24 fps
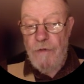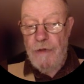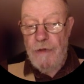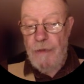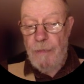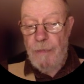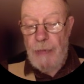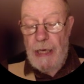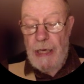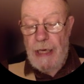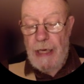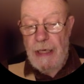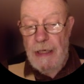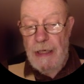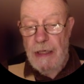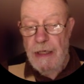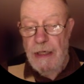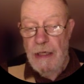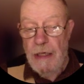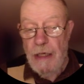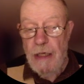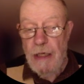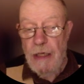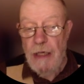the beck,
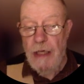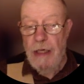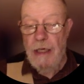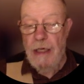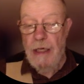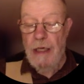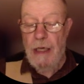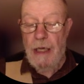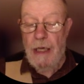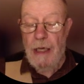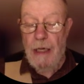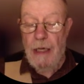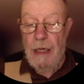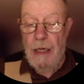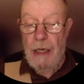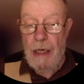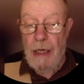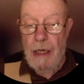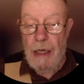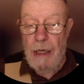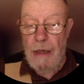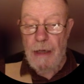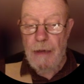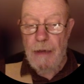
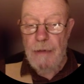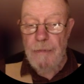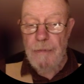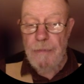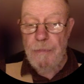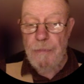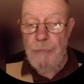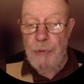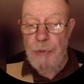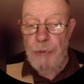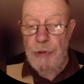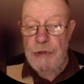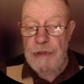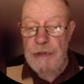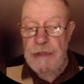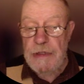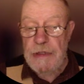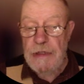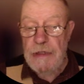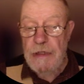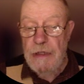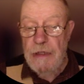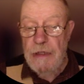but